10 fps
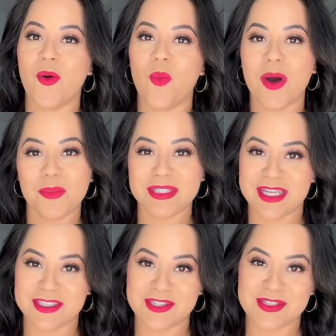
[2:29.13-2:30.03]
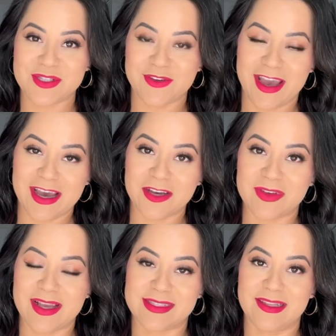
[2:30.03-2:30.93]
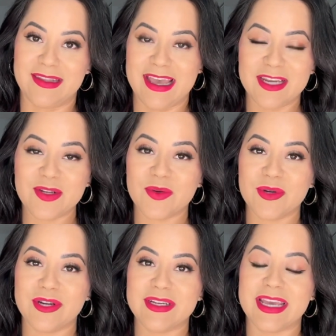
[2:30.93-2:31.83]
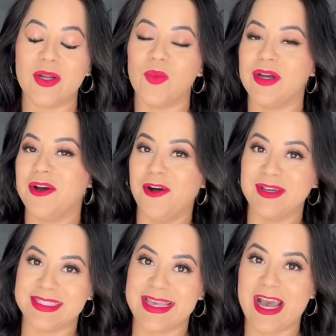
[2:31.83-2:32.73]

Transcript: what protections you have as a landlord and what all is